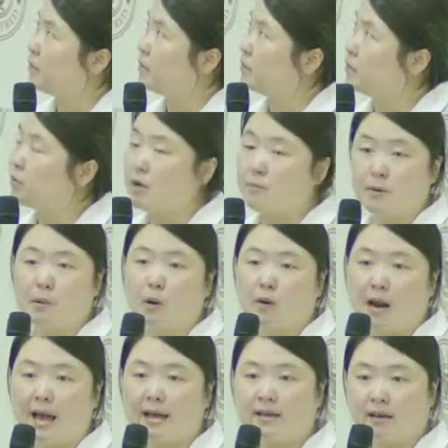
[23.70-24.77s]
3 people
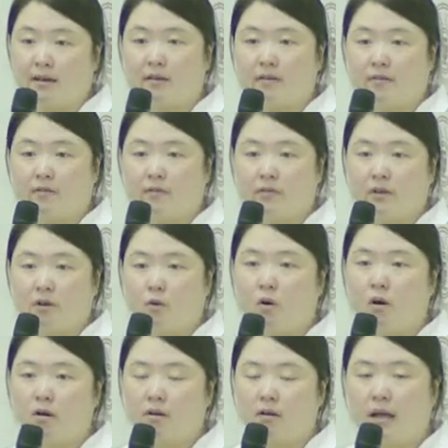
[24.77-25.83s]
like it.
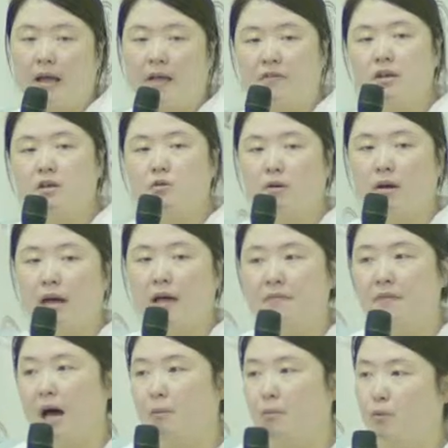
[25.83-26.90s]
And then you
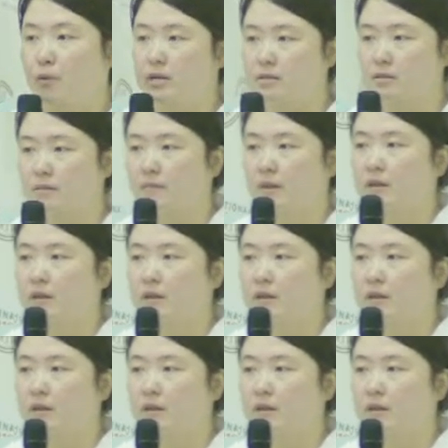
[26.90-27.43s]
end up with,